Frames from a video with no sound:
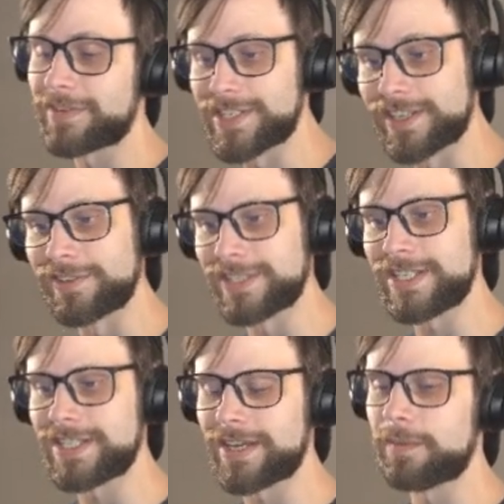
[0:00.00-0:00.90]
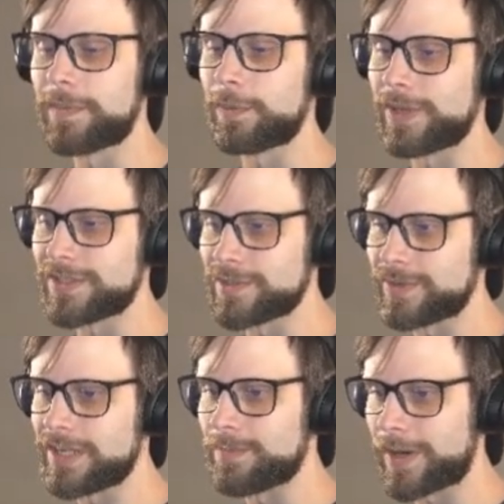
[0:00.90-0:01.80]
single detail, but we do
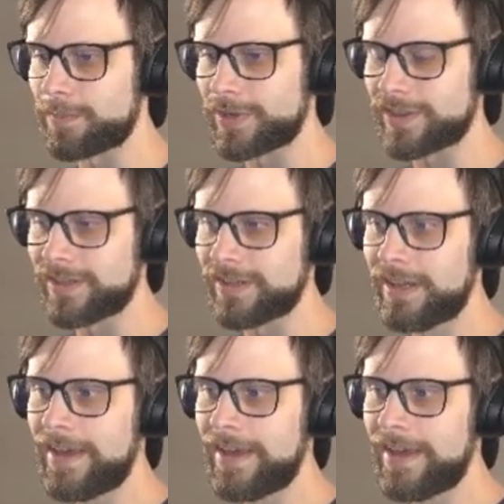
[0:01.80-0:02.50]
keep up with it.